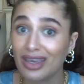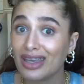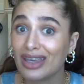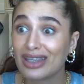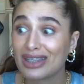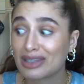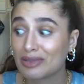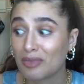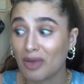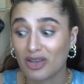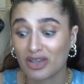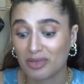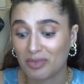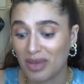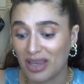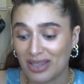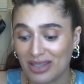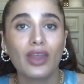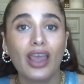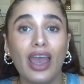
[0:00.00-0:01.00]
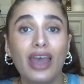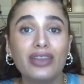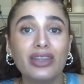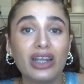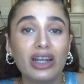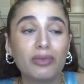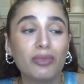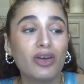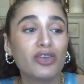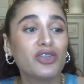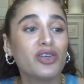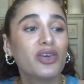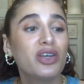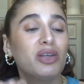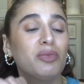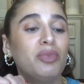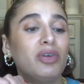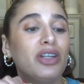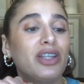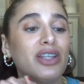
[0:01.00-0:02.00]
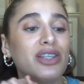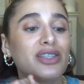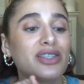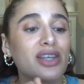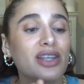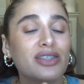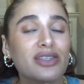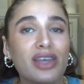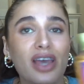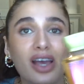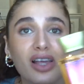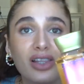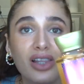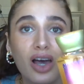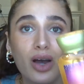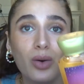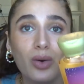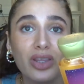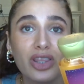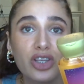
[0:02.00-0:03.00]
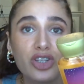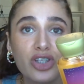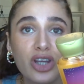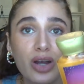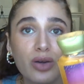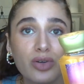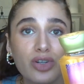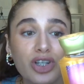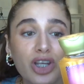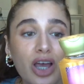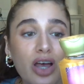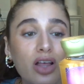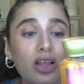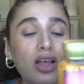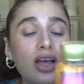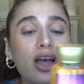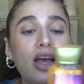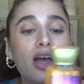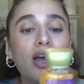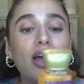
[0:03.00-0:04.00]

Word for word: It smells amazing. And then I'm also gonna put in Sunset Glow in the shower gel.